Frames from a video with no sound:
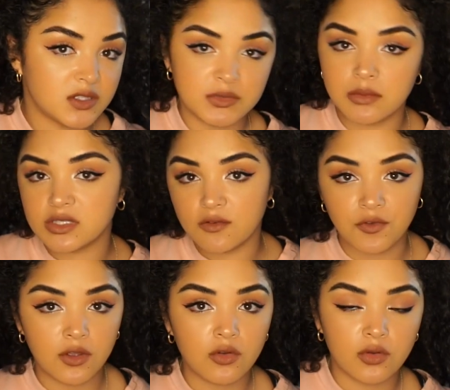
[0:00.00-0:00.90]
Sometimes I
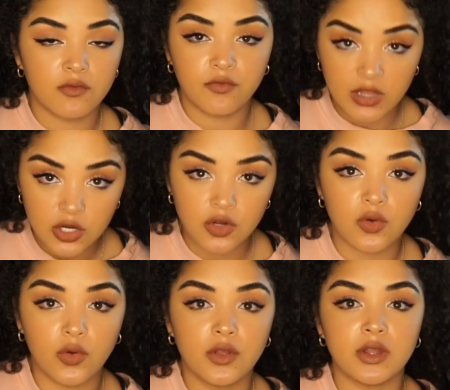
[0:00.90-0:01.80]
finger
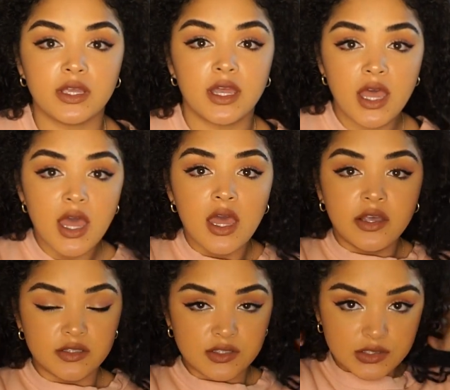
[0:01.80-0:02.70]
coil it.
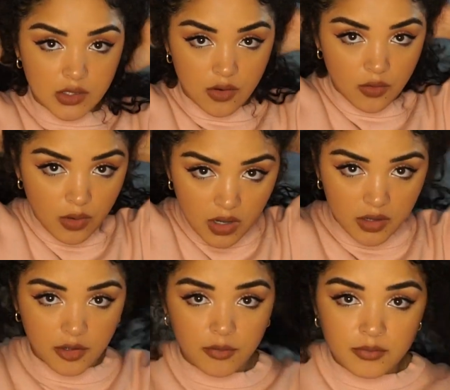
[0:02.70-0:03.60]

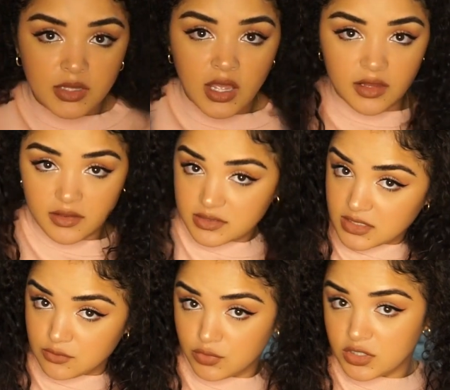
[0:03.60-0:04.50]
So yeah, this
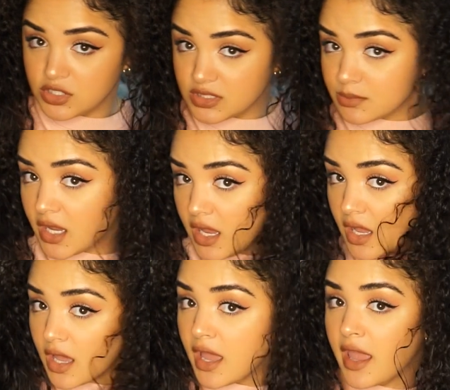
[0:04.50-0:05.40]
is really just my
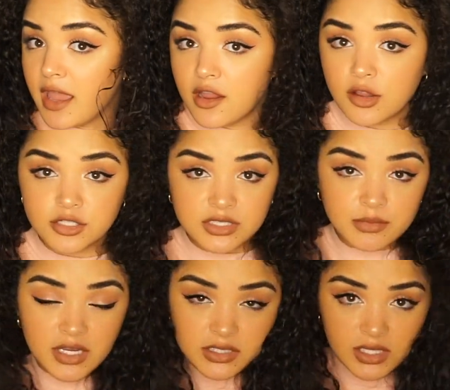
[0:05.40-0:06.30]
hair,
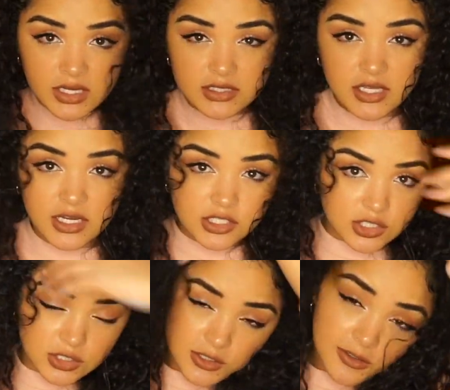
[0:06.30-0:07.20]
just my like
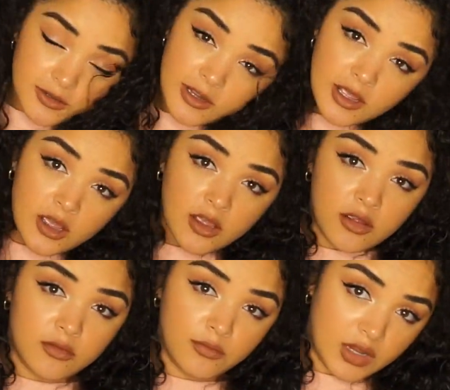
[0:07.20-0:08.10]
texture,
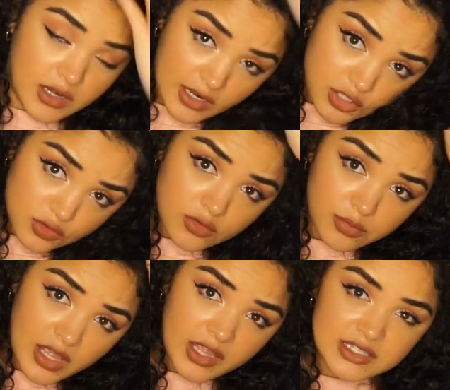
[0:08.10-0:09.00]
my
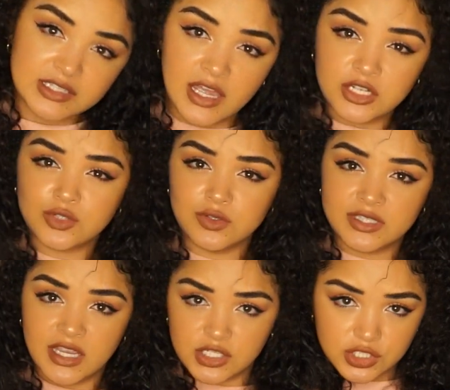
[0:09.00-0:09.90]
natural, I guess natural
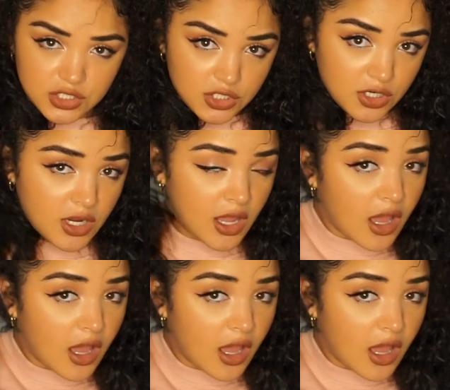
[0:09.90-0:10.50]
texture.